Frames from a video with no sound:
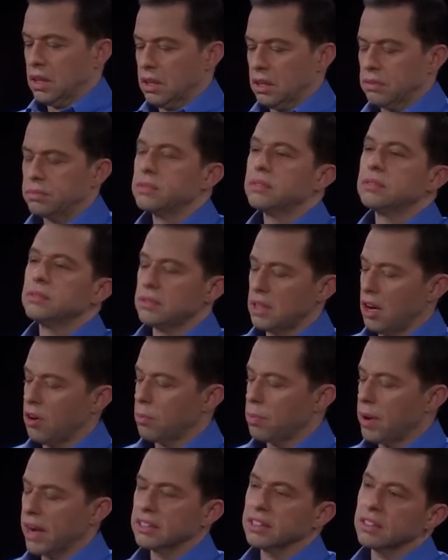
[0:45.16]
uh,
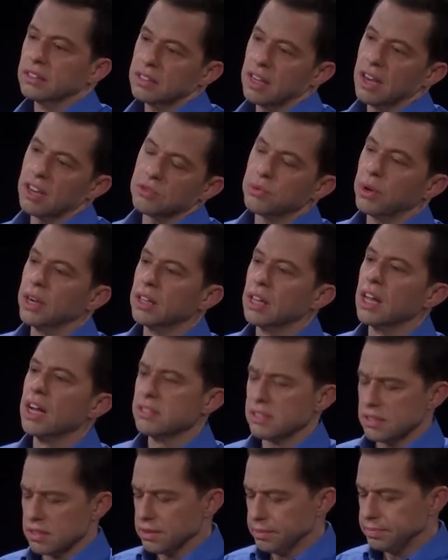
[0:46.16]
chiropractic x-ray
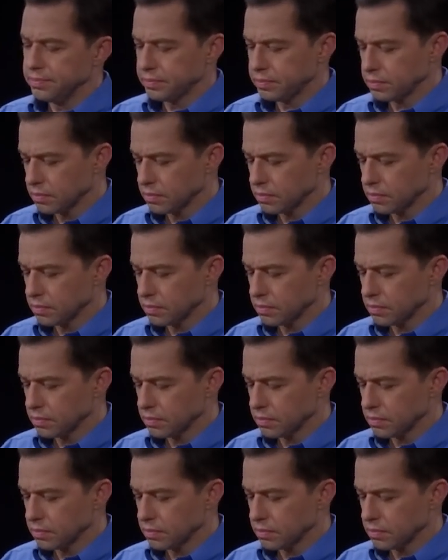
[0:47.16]
glasses.